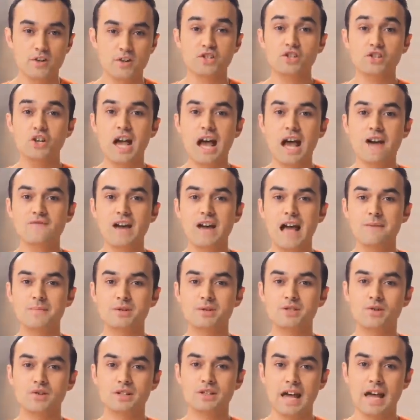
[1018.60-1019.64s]
you have
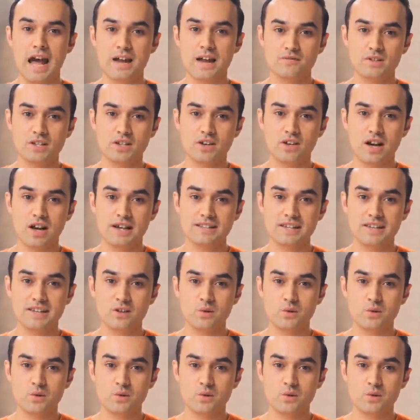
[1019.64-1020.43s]
Amazon advertising,